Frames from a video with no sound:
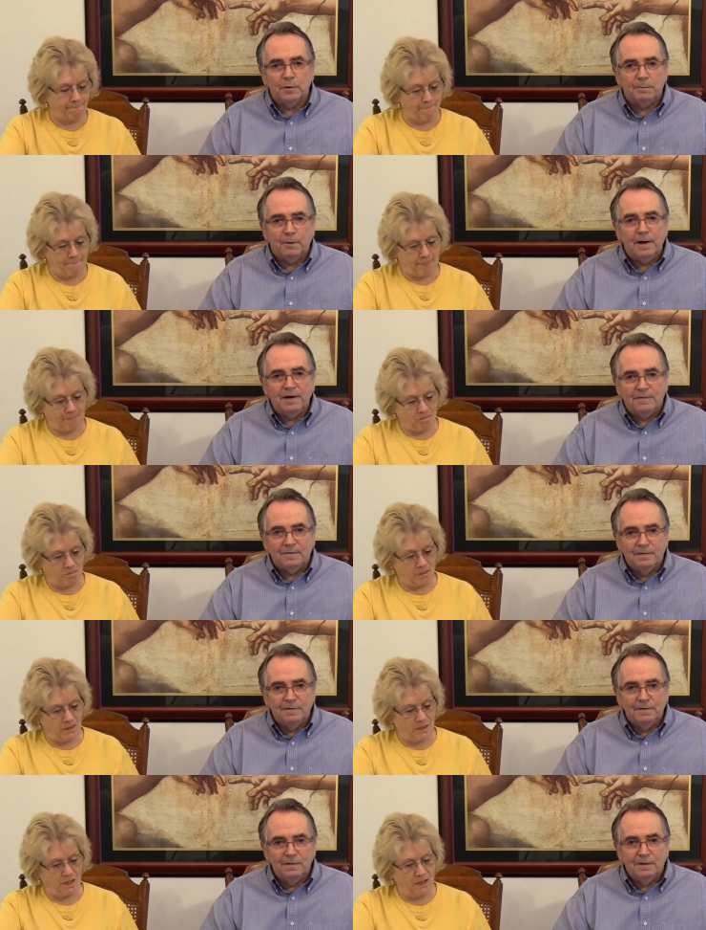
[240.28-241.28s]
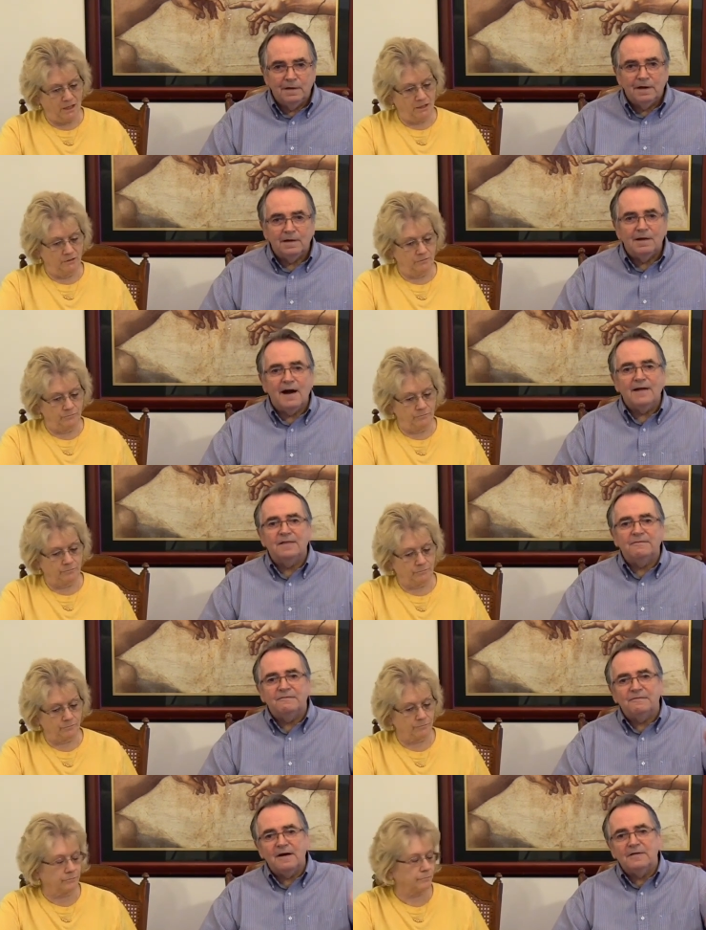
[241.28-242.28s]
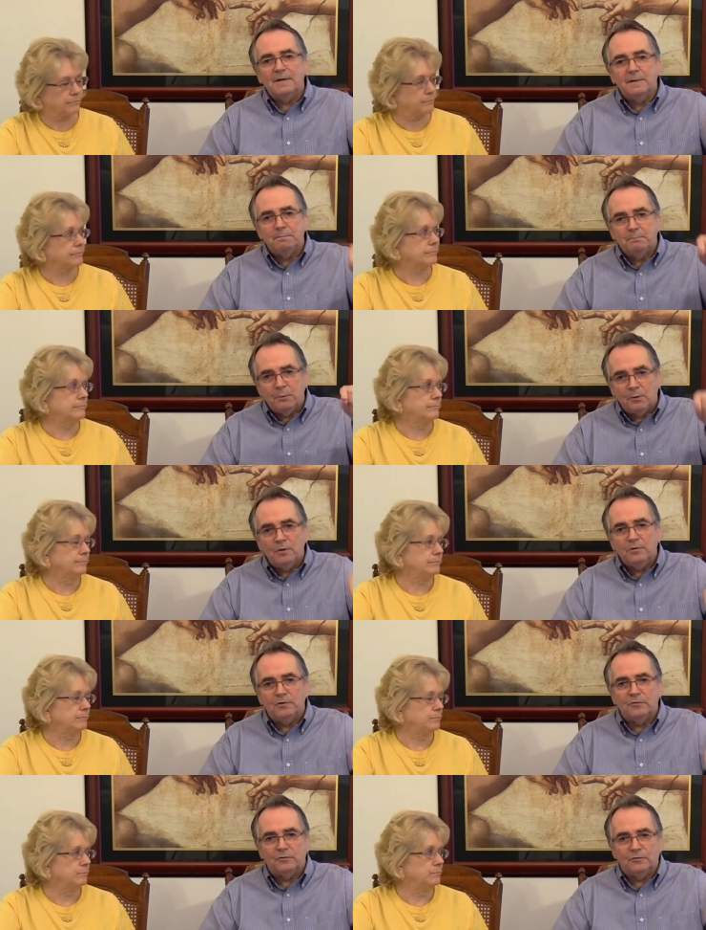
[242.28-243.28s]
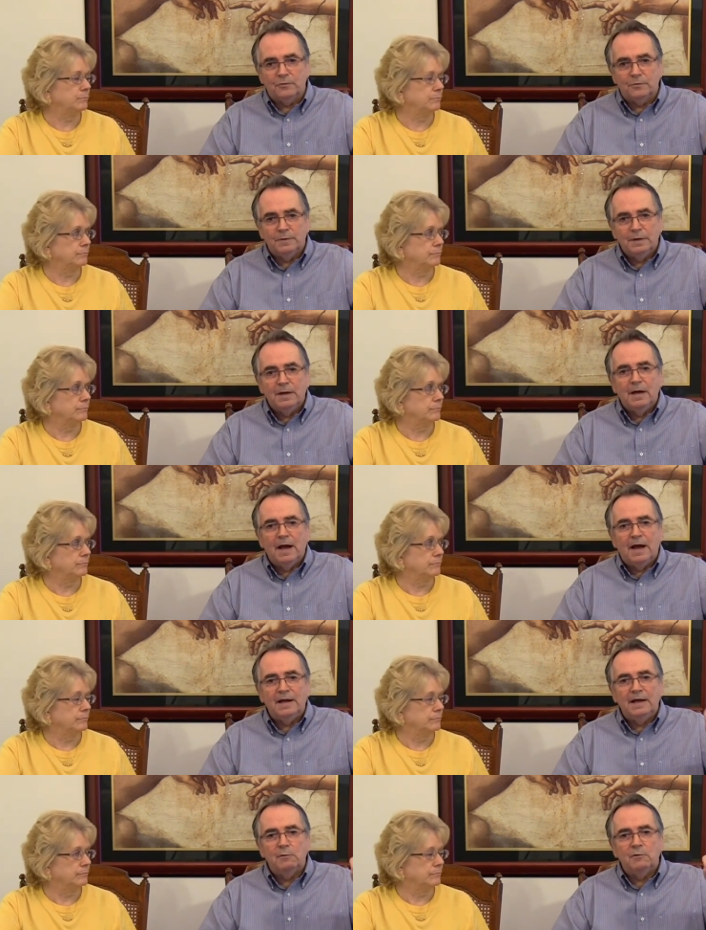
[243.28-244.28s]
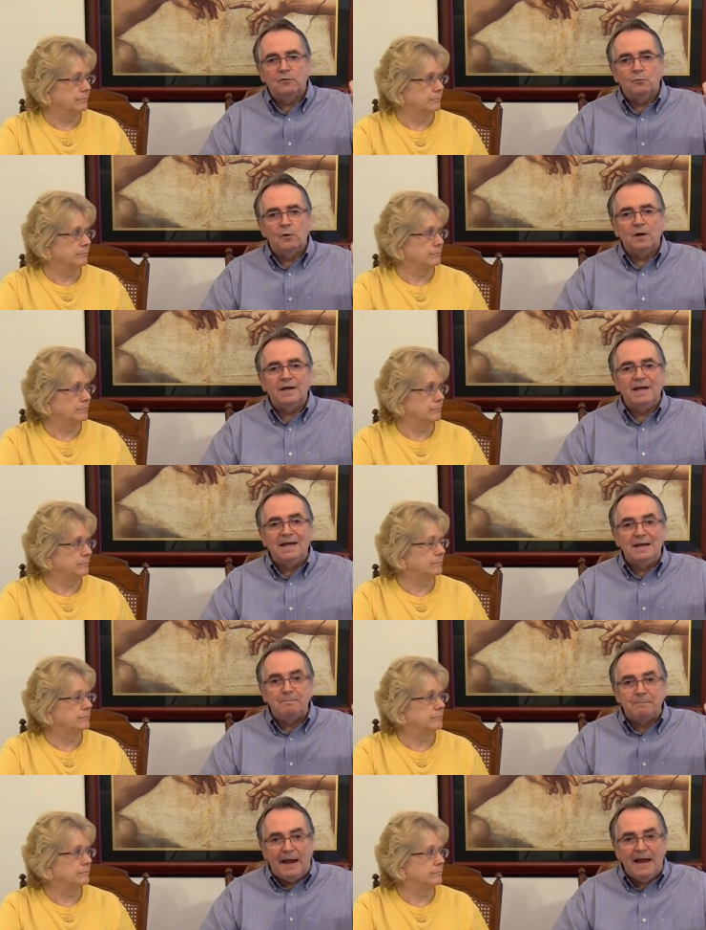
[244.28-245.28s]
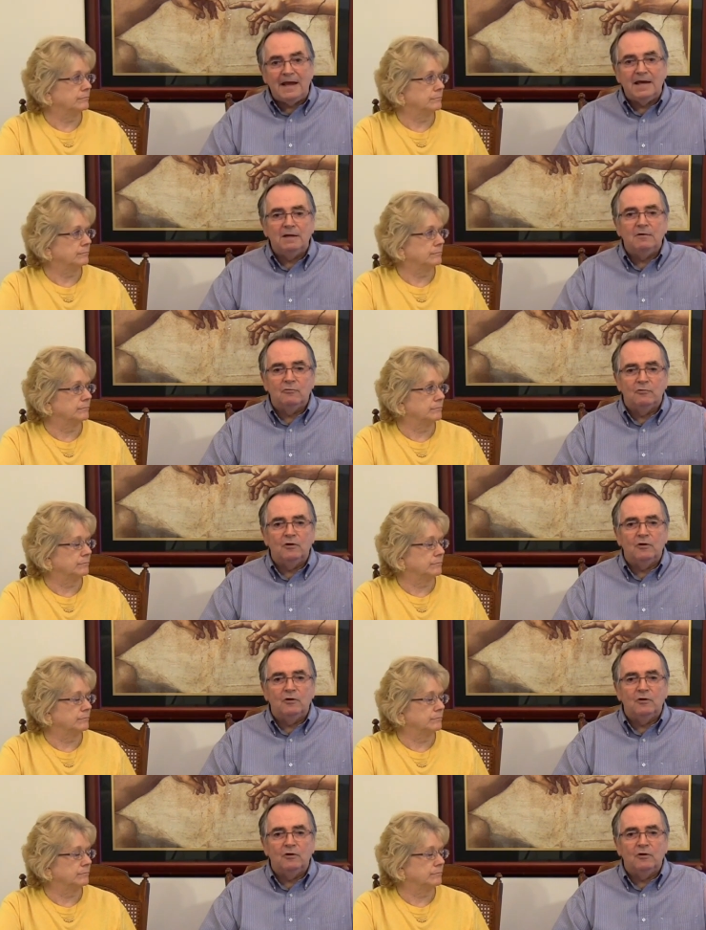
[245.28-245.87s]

Speaker 1: with a price. God the Father purchased you, and he was willing, he paid